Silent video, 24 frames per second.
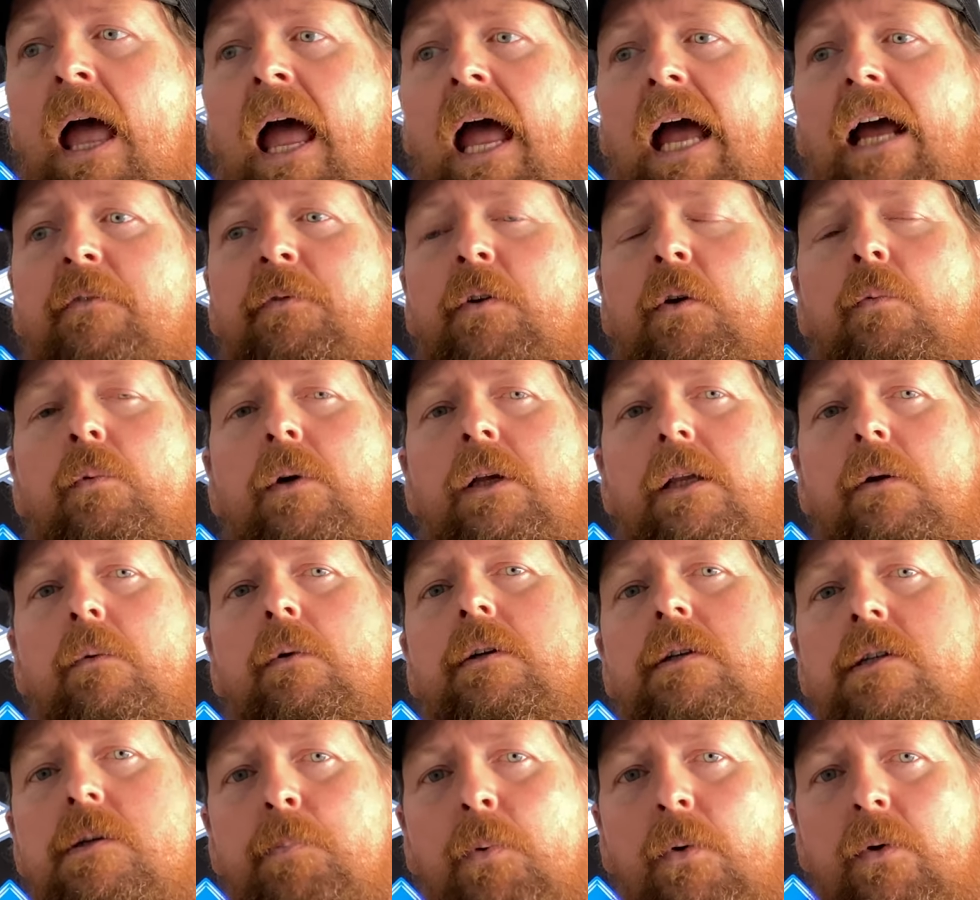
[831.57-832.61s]
And if you really
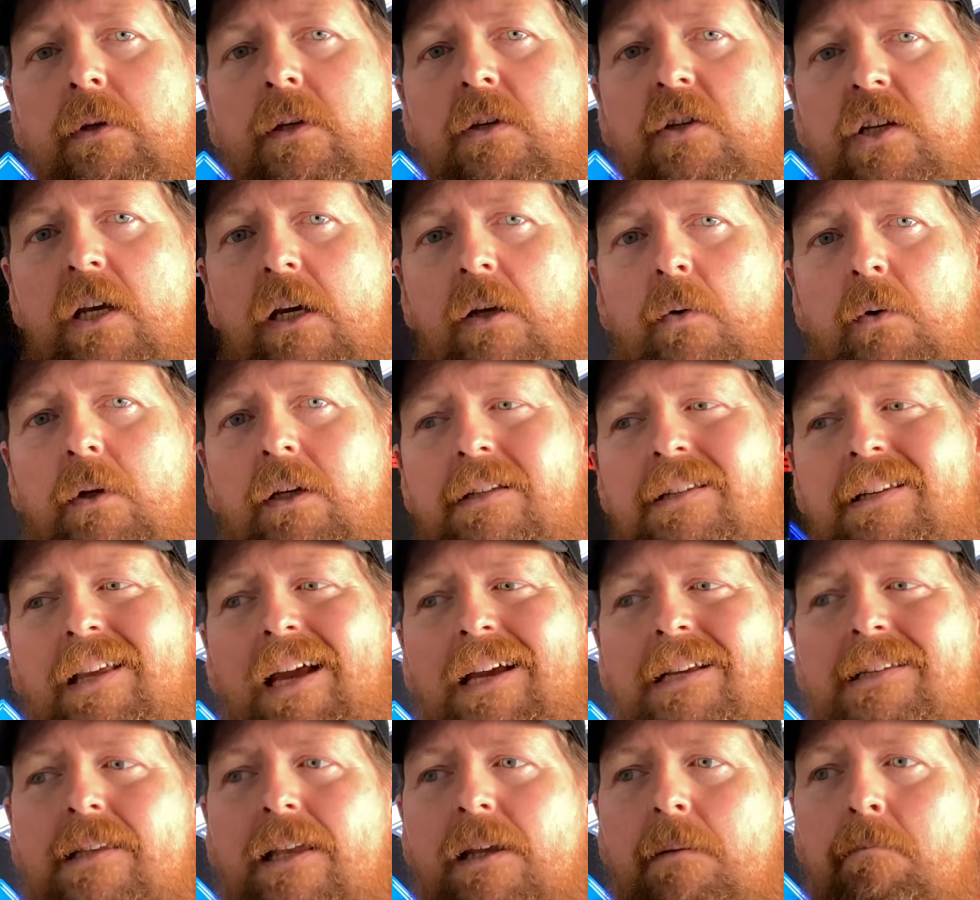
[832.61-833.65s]
want to support the channel, because
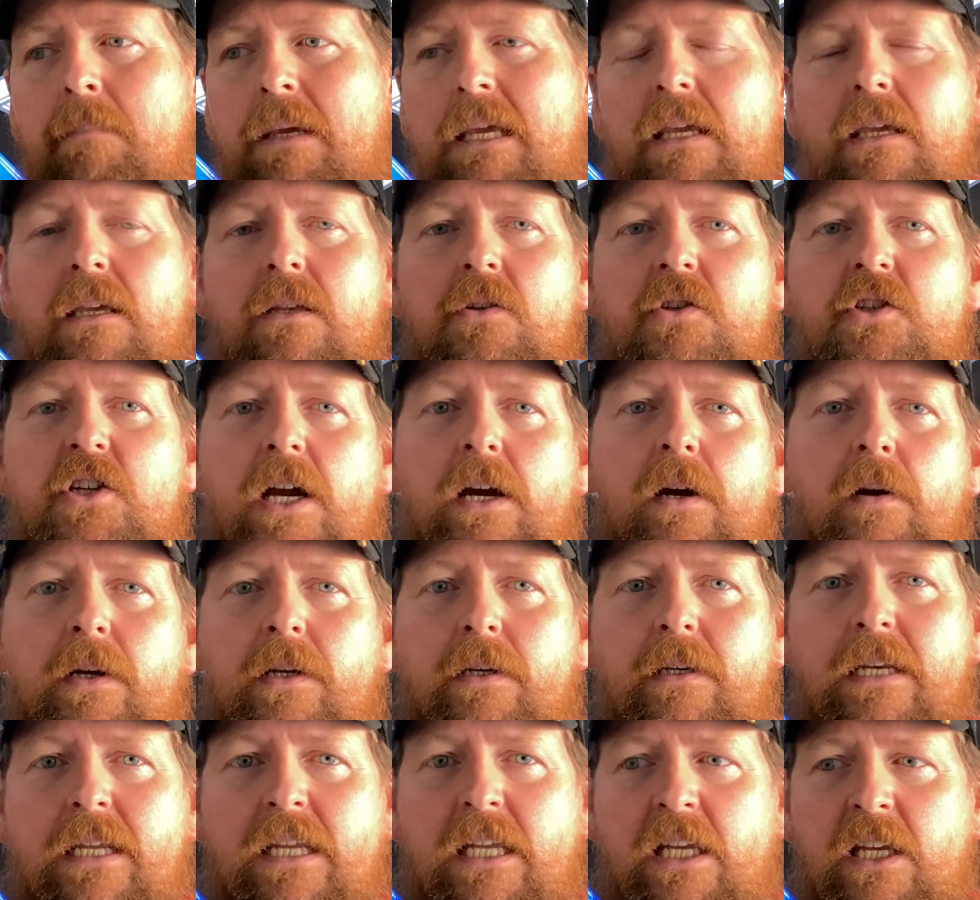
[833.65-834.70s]
guys like me and
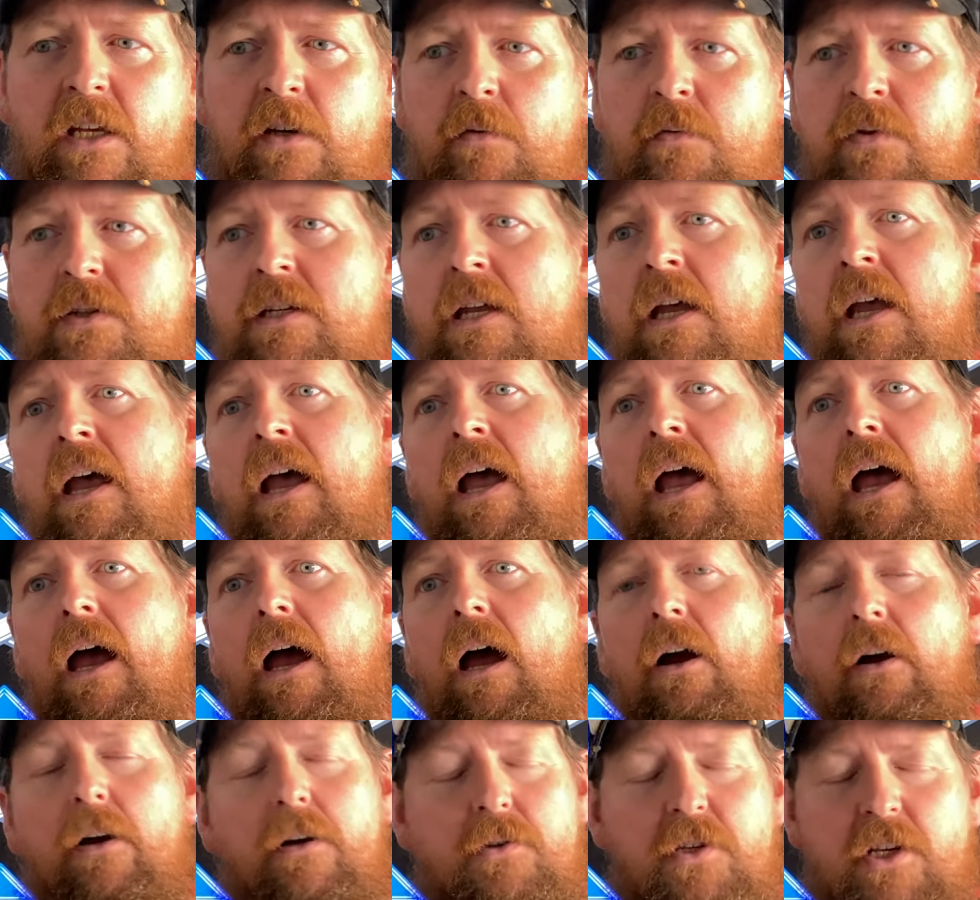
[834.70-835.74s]
Jared Nieves,
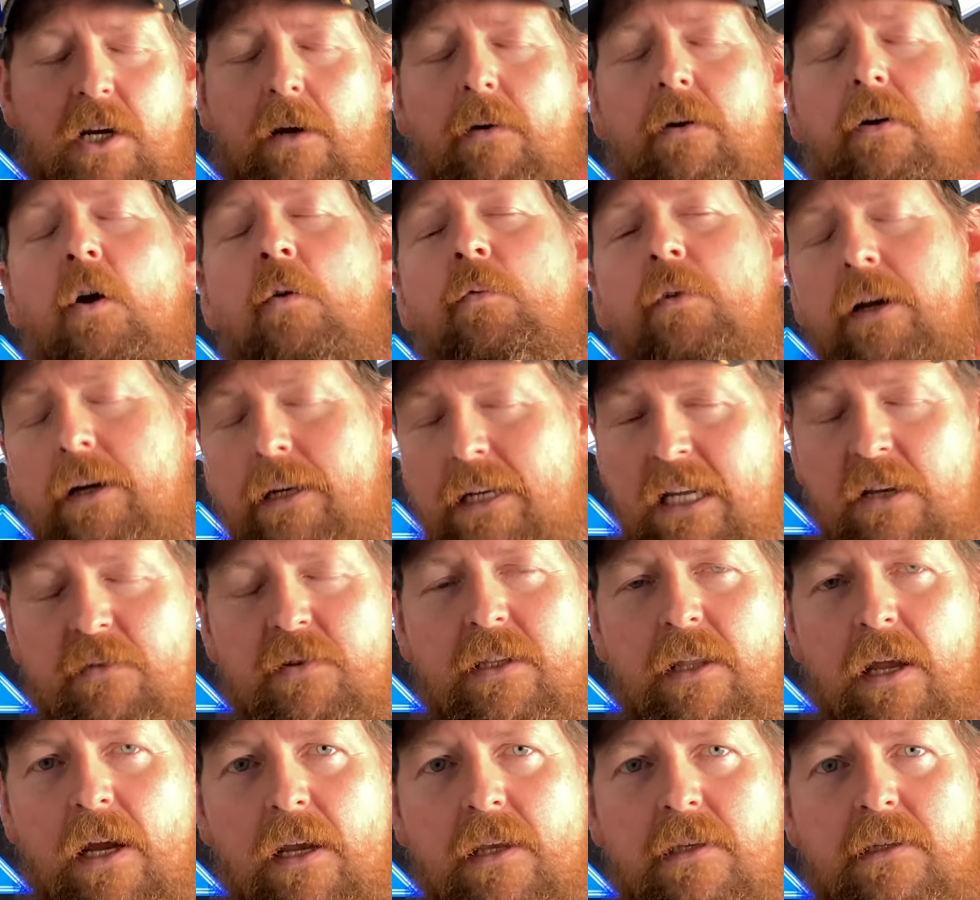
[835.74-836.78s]
or Jared over at
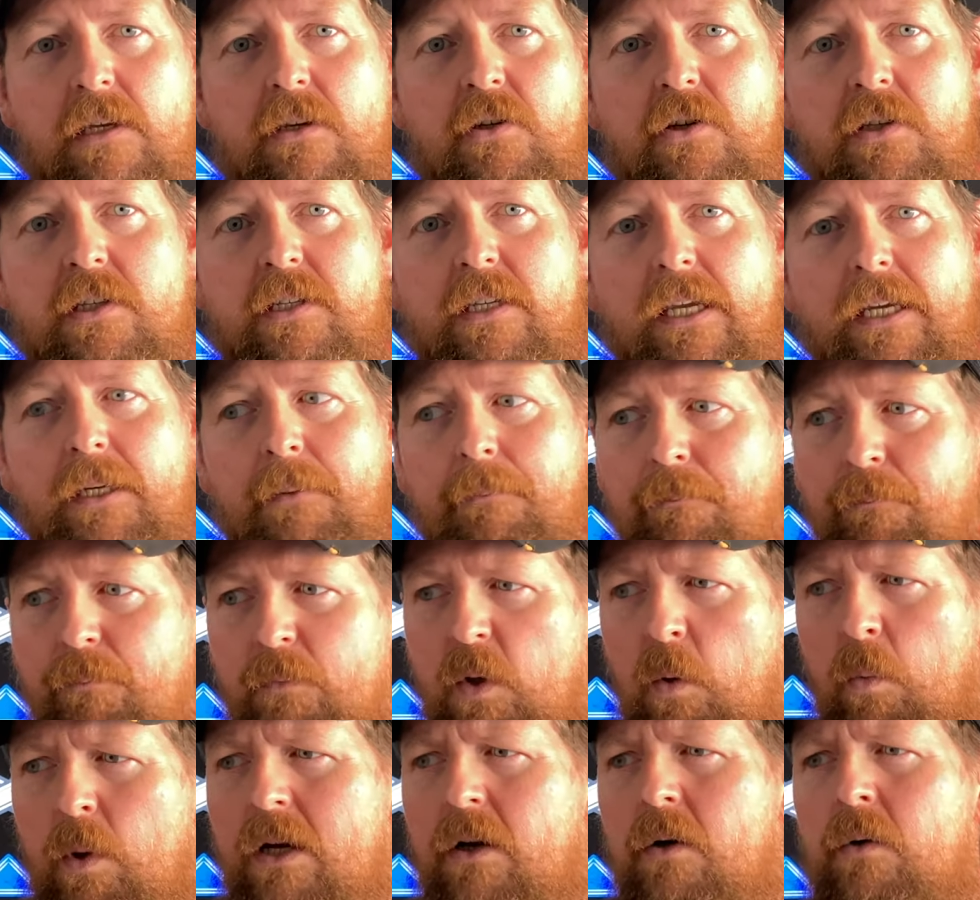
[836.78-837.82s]
Nieves Knives, I should say,
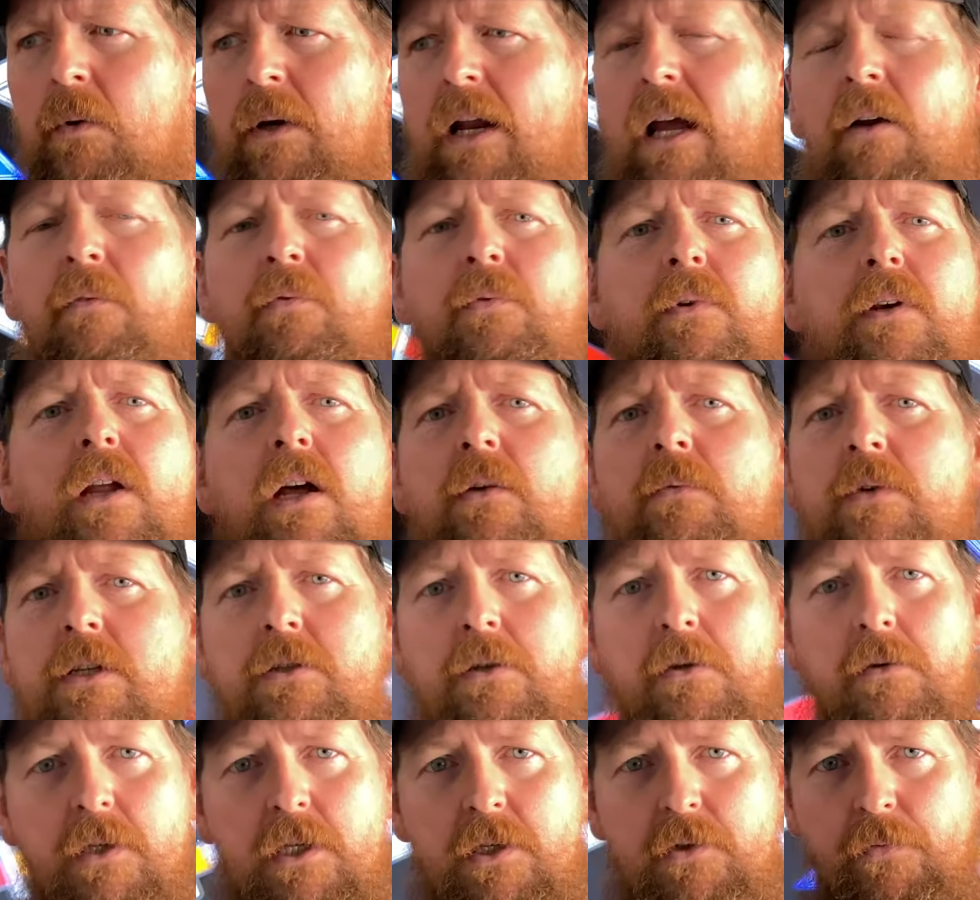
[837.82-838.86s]
we don't ever, none of us
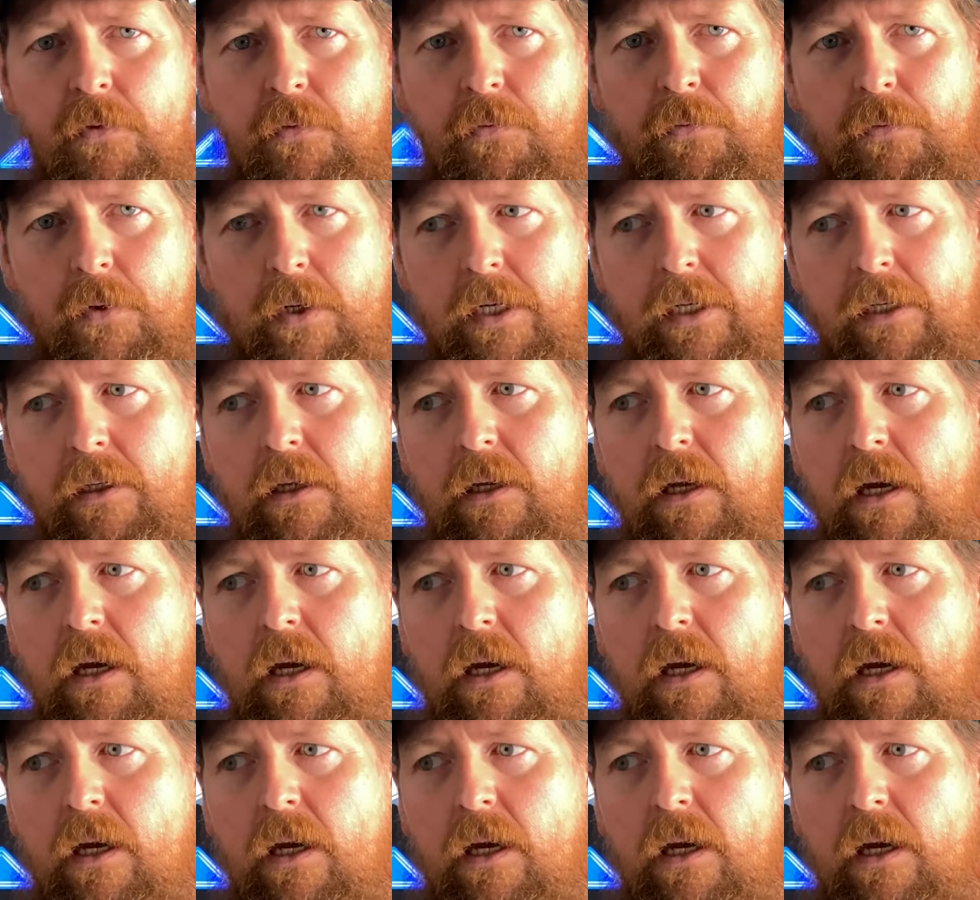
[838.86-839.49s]
do this for free.